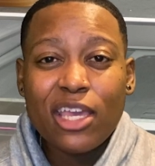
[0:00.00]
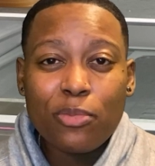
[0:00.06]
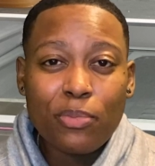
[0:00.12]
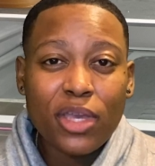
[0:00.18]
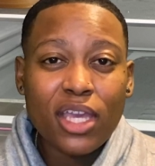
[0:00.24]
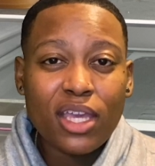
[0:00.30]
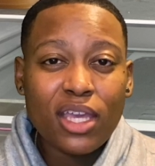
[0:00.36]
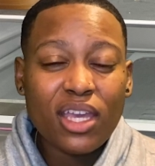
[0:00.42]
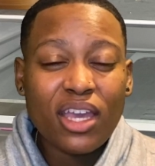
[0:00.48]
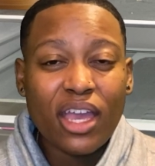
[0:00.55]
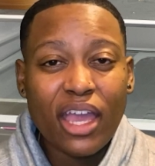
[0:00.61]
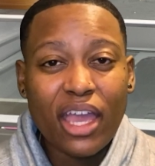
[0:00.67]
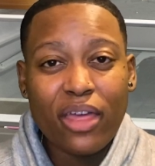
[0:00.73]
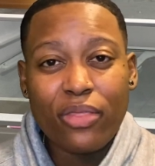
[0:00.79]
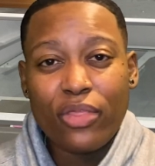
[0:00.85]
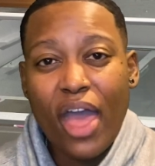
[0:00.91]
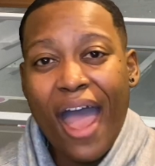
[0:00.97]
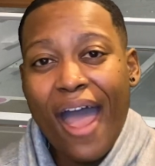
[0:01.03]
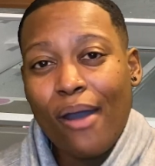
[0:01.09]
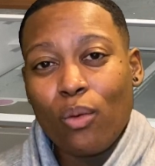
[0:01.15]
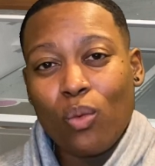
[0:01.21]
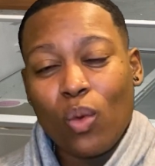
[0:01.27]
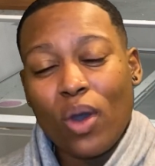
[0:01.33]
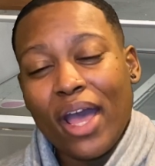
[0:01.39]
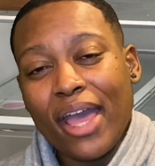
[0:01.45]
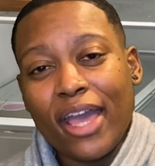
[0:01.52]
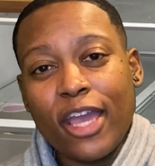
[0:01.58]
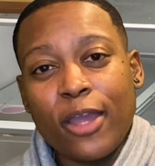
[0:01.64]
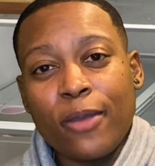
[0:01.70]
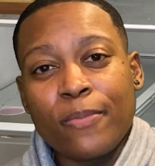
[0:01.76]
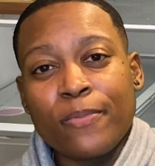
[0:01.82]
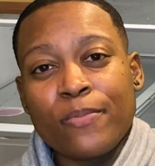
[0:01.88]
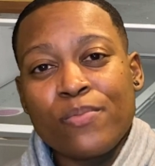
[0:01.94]
me in that way,
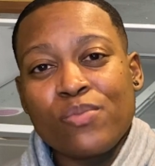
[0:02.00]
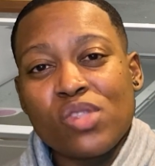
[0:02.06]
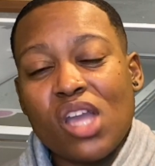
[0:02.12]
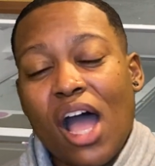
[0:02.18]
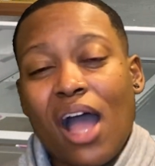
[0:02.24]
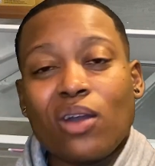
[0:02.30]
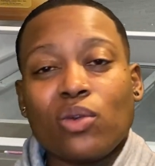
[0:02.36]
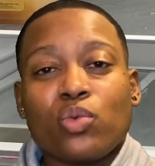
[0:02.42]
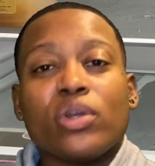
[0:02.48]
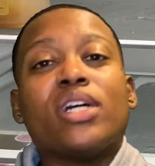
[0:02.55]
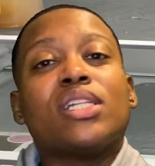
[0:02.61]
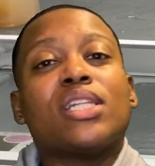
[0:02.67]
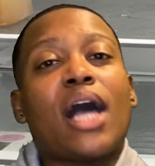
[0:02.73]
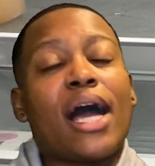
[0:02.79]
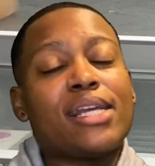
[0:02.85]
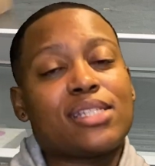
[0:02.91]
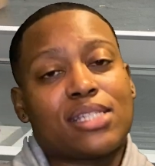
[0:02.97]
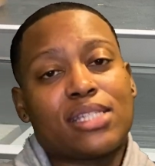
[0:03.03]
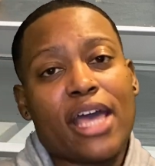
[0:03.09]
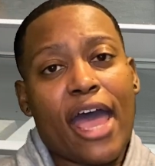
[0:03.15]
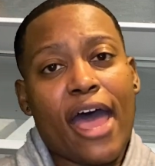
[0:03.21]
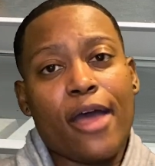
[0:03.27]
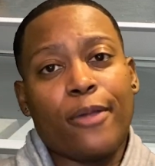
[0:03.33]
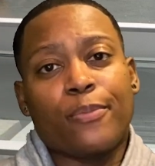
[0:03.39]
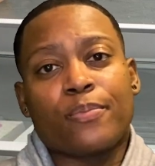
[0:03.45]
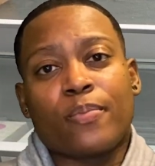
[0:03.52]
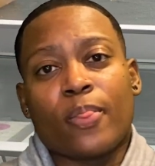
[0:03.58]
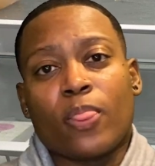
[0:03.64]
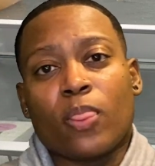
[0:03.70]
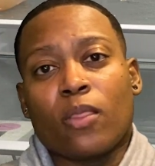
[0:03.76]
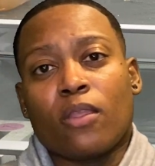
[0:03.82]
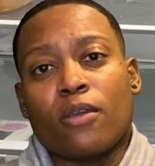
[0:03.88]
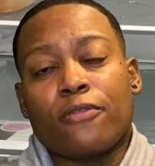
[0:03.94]
I realized that
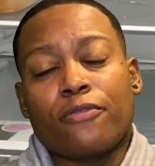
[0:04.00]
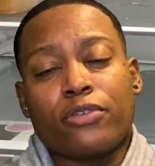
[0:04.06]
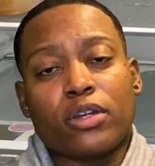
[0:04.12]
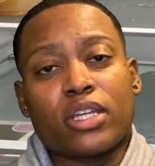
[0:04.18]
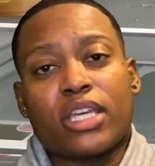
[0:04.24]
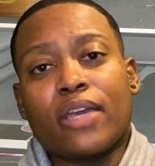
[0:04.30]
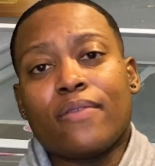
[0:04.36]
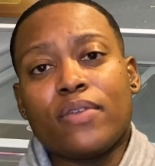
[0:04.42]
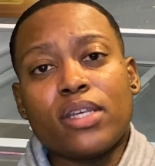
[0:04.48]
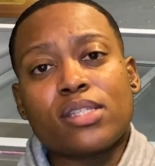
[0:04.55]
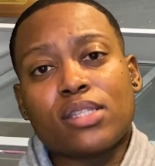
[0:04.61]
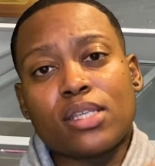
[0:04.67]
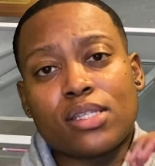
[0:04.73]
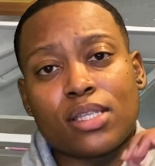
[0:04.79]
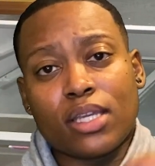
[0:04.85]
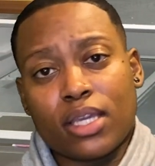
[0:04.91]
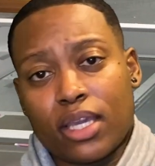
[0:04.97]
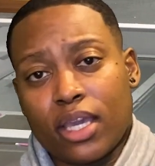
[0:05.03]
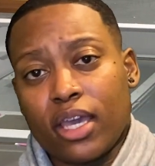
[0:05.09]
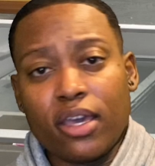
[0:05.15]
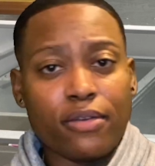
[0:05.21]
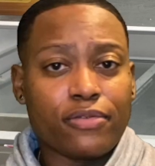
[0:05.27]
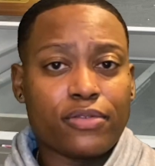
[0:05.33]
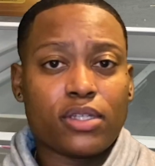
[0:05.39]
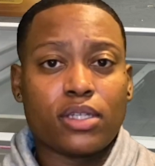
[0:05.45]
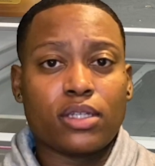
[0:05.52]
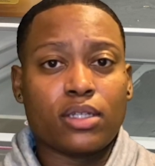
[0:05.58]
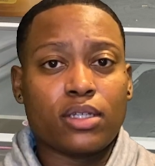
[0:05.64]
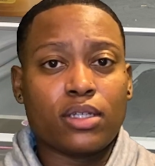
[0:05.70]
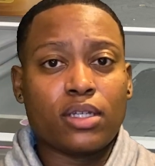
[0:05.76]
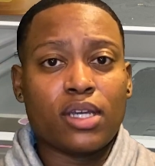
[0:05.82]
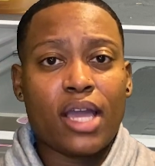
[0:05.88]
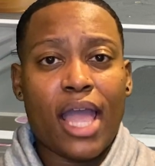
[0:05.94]
forgiveness is a gift.
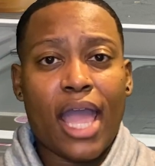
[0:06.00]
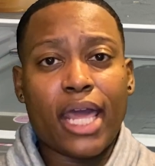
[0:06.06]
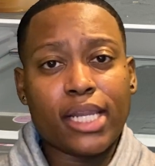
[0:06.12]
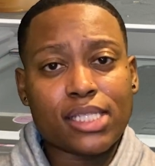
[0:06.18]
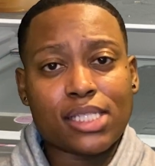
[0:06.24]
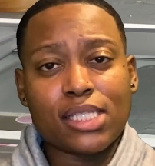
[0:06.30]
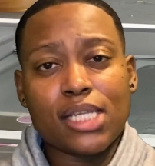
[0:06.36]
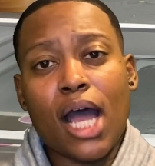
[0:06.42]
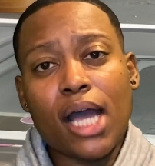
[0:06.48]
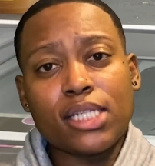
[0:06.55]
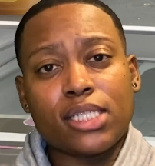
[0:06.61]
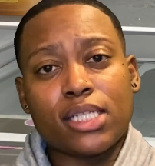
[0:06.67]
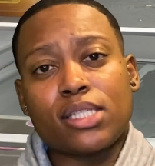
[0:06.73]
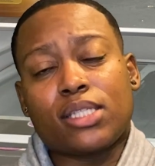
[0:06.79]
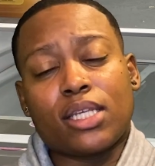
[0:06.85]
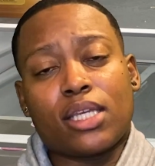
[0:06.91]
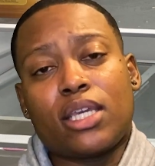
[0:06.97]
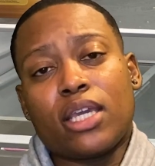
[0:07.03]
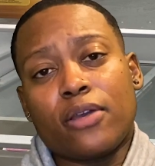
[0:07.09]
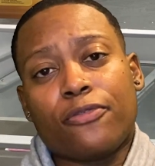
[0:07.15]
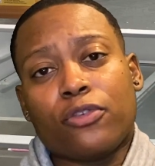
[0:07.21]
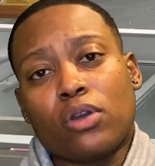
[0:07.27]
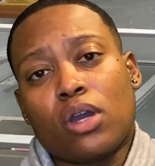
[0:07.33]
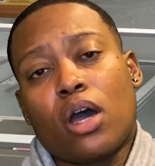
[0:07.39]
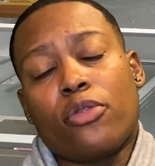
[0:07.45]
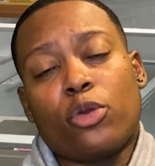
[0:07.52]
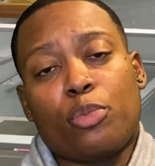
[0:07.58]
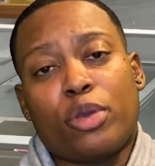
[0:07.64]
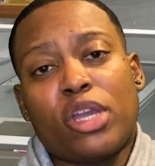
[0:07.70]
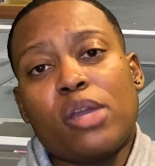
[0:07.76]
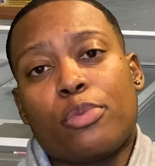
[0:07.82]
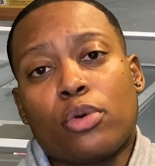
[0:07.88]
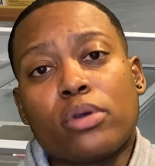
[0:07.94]
And it's not just a gift for other
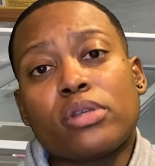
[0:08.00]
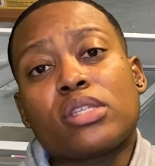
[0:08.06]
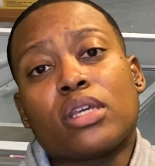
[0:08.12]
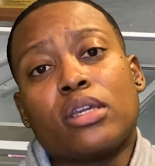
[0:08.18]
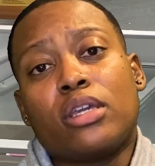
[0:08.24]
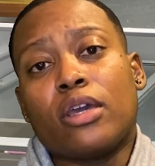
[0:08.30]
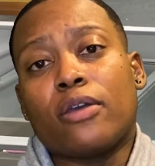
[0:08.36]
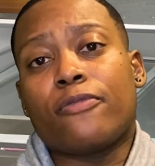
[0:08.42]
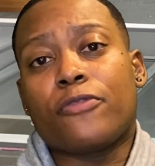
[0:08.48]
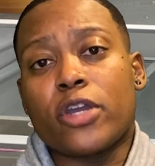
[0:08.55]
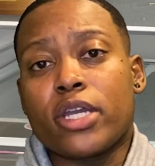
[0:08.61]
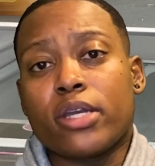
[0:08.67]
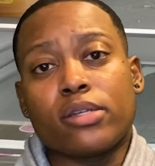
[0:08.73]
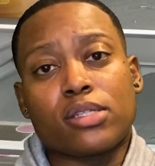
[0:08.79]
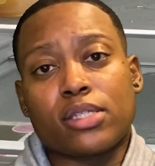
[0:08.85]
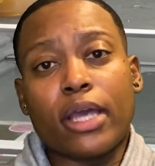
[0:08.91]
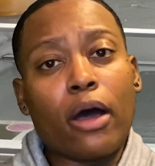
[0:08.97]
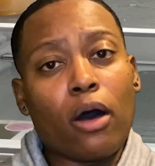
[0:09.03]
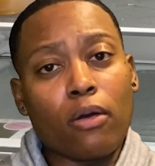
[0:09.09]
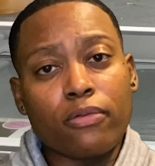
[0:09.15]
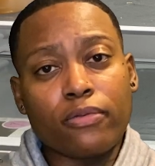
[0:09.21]
people, it's a gift for yourself.